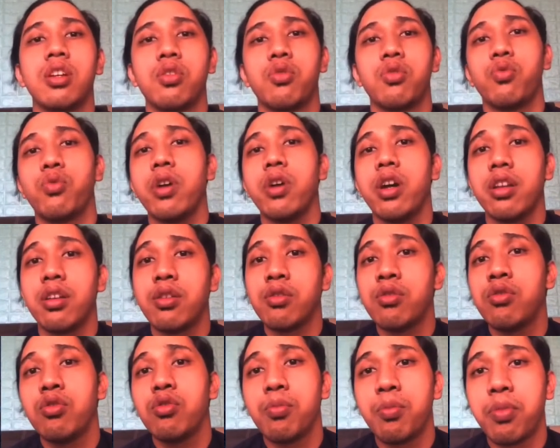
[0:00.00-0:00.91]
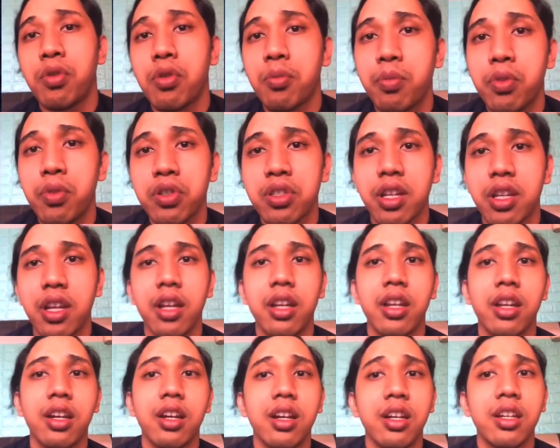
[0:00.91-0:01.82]
one who proposed
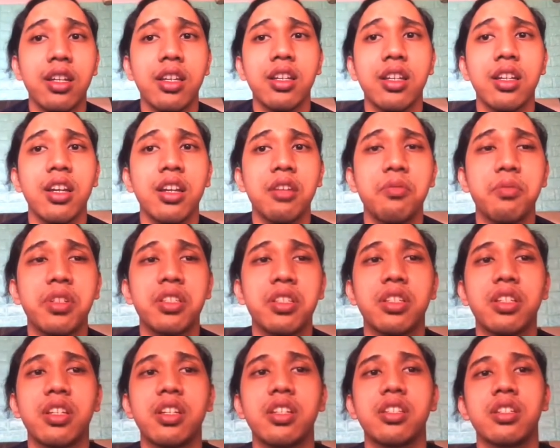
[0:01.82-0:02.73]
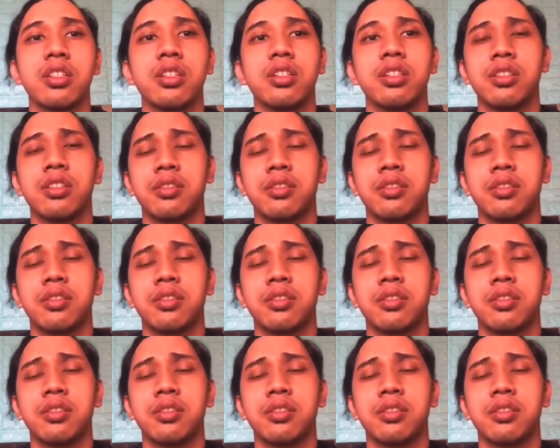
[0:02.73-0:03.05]
an undeniable signature.